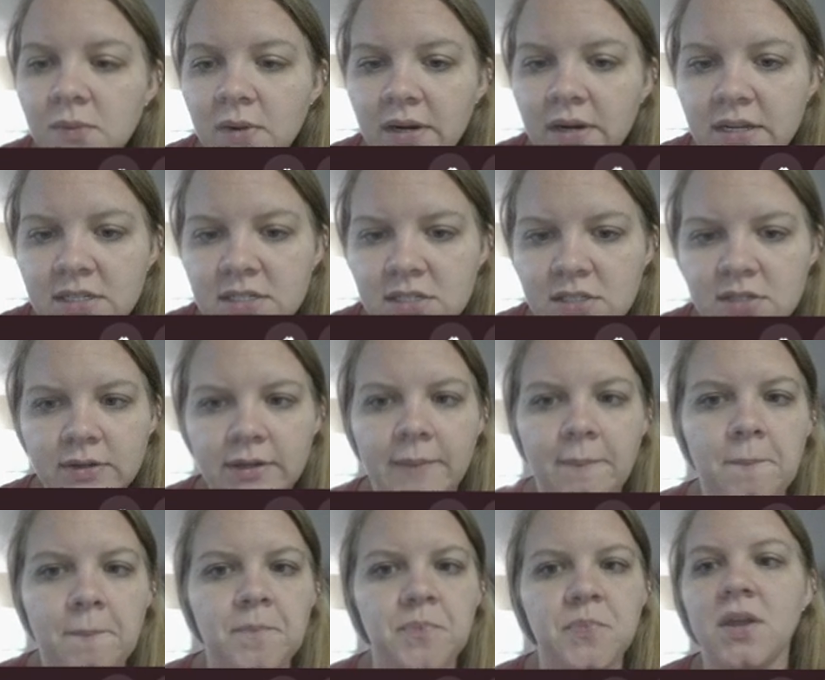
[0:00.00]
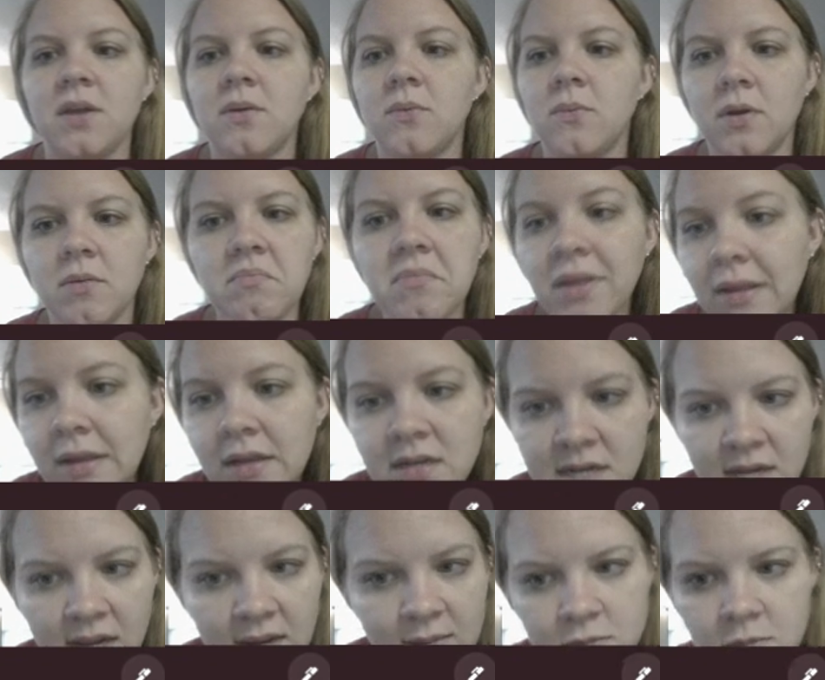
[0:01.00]
1 is 3. 1 million
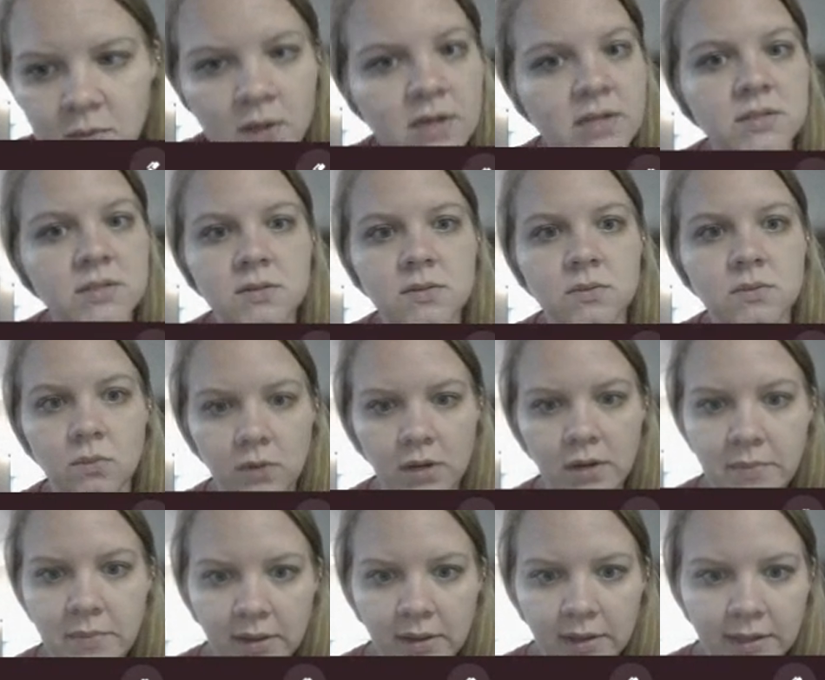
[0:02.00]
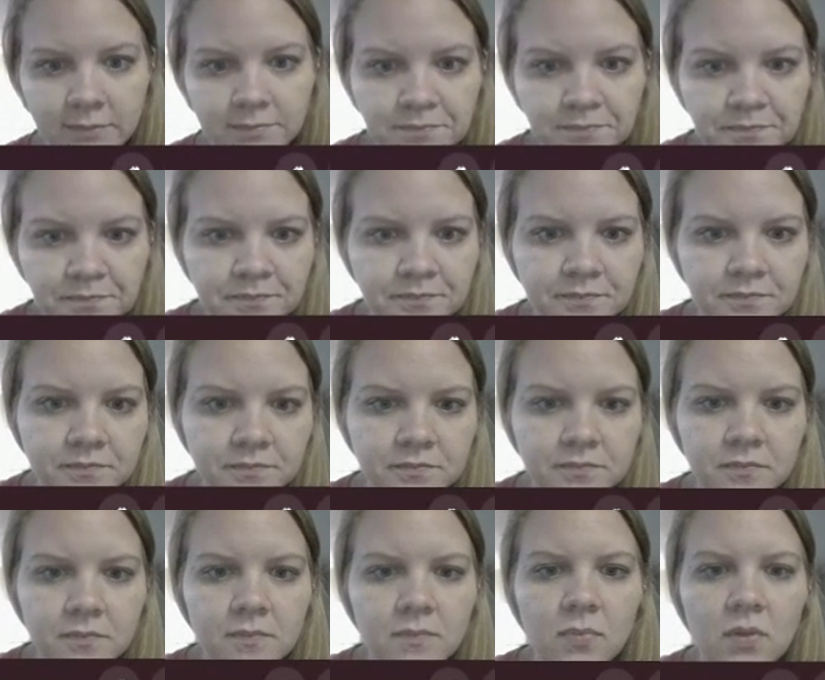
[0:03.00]
times 1 is 1 million.
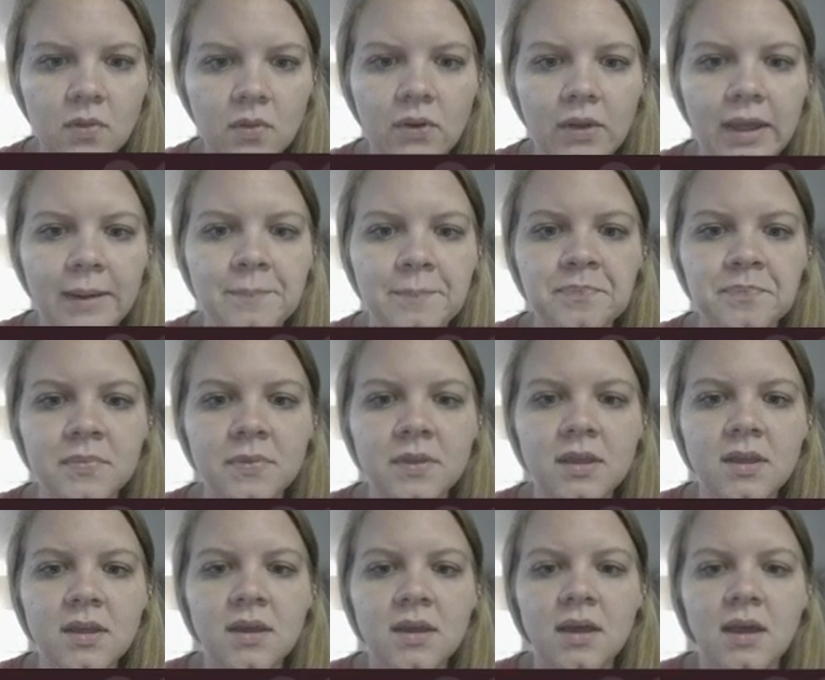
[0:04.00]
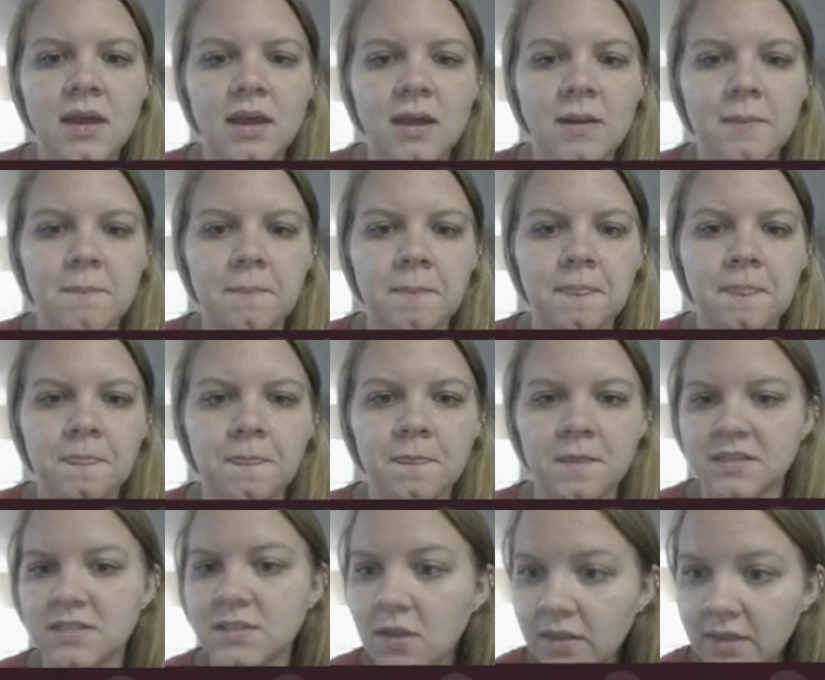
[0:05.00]
Okay?
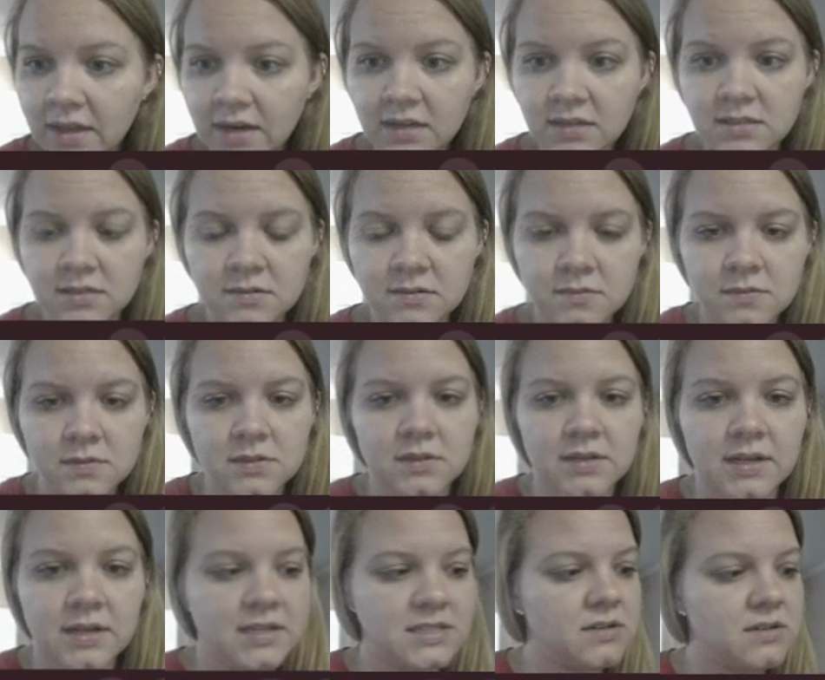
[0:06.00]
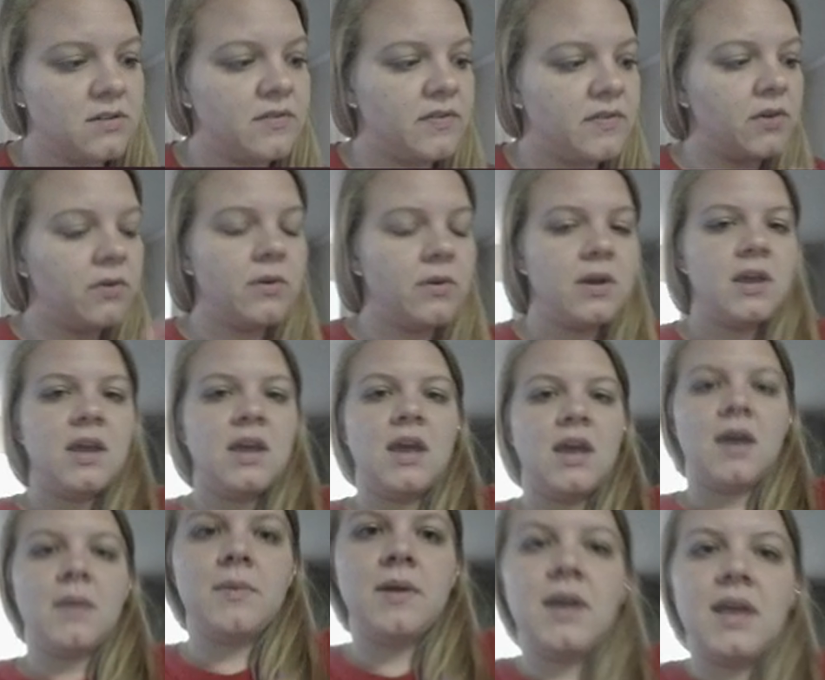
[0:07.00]
That's all that is. So that is a review.
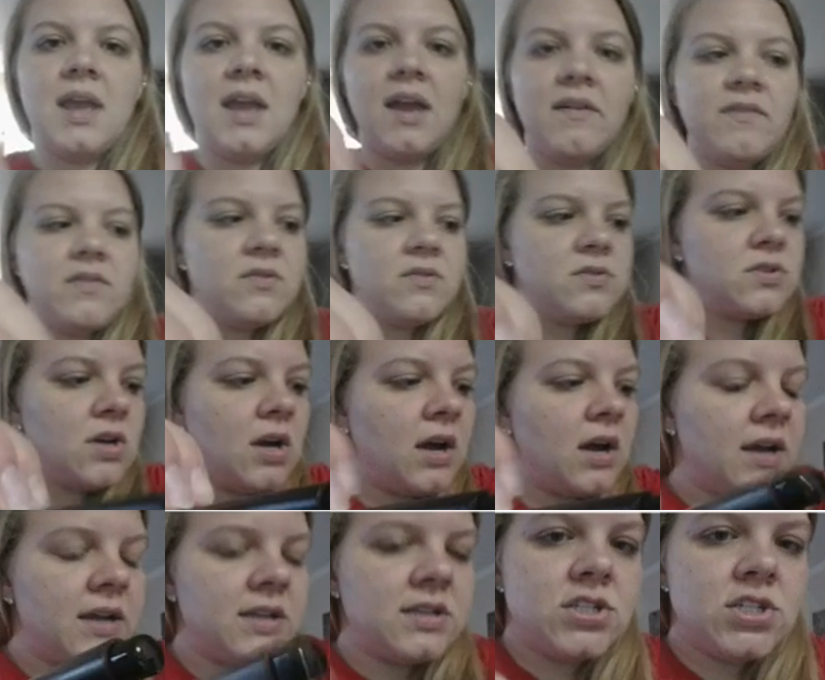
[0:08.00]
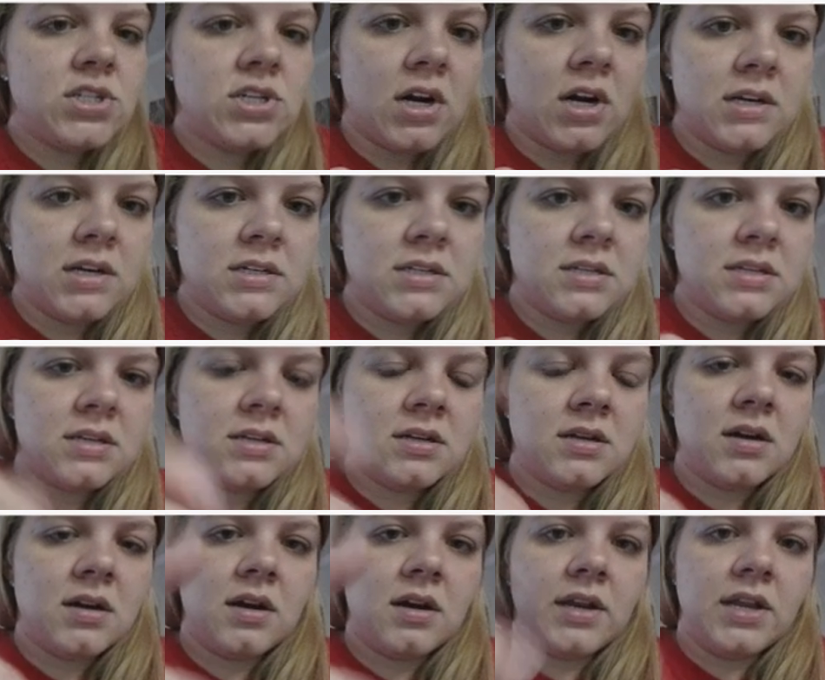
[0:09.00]
I'm going to have you draw a chart
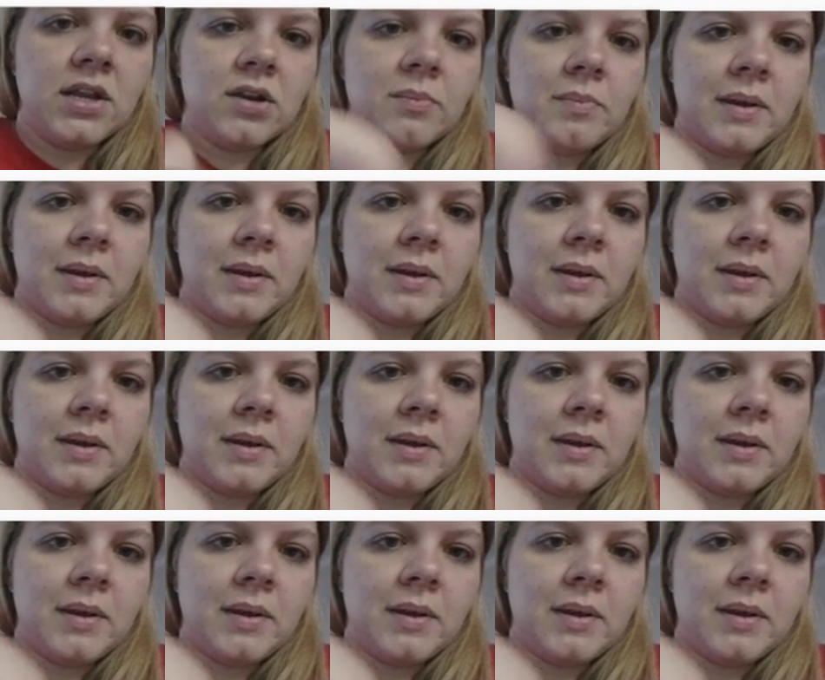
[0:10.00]
on your